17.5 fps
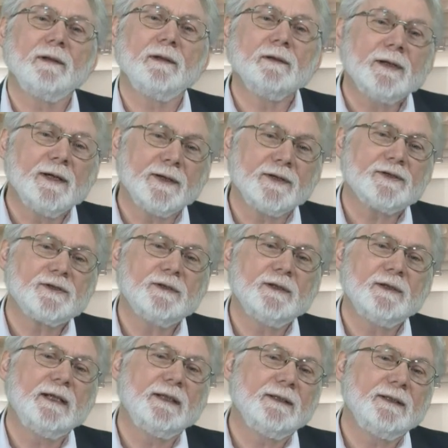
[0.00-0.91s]
the list,
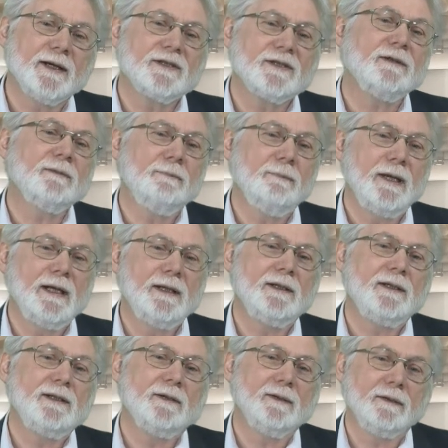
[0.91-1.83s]
it doesn't mean
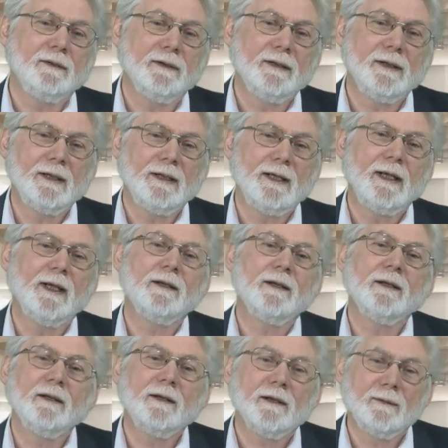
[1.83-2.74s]
that you're going to get
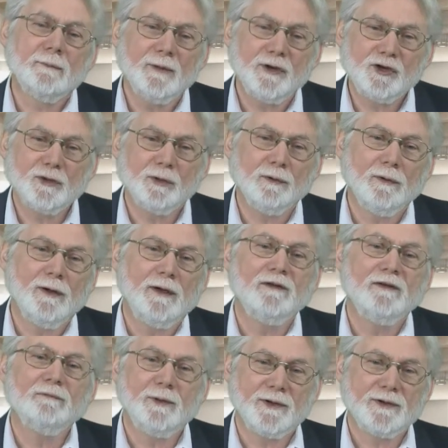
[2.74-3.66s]
the majority
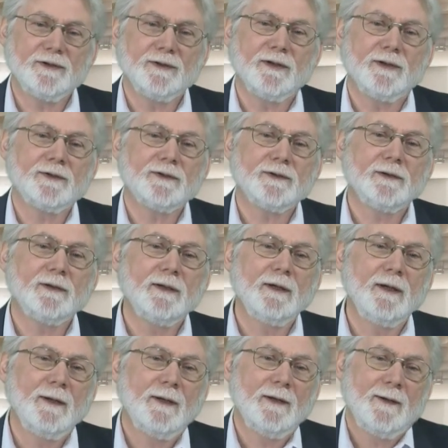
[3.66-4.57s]
of business.
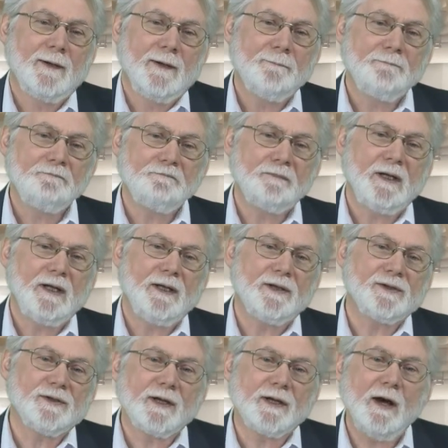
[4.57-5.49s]

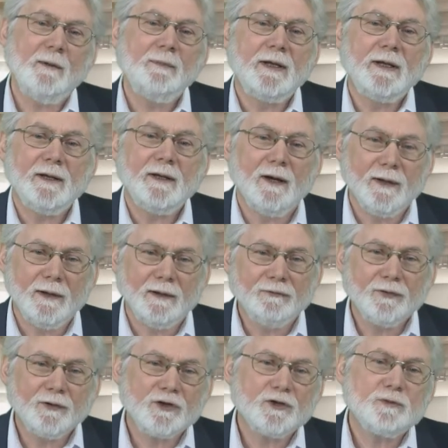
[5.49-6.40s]
It's the company on the
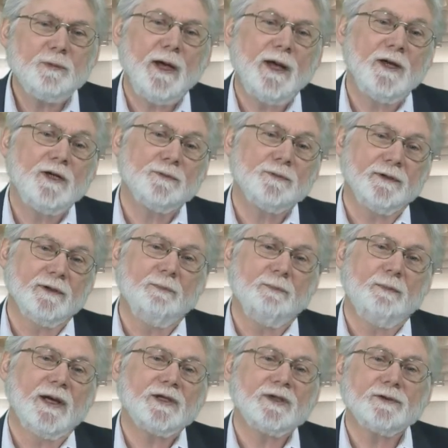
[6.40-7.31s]
first page with the
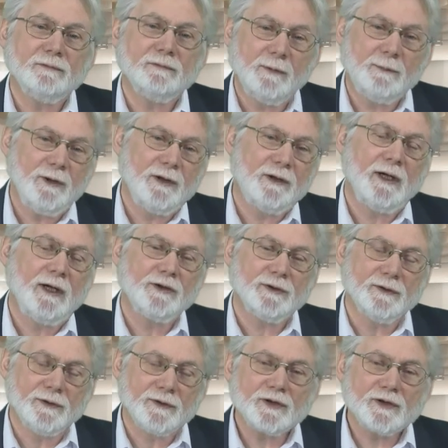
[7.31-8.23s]
best
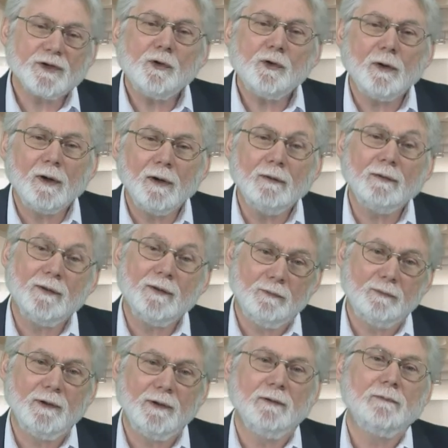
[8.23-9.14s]
reputation score
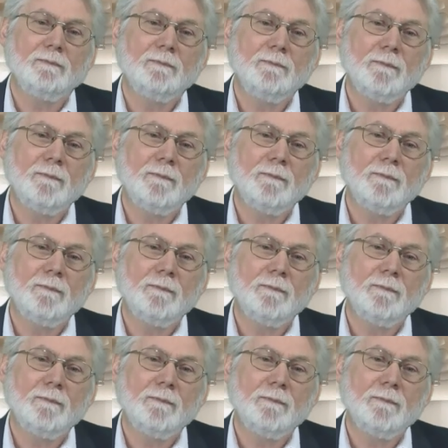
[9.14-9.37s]
that will.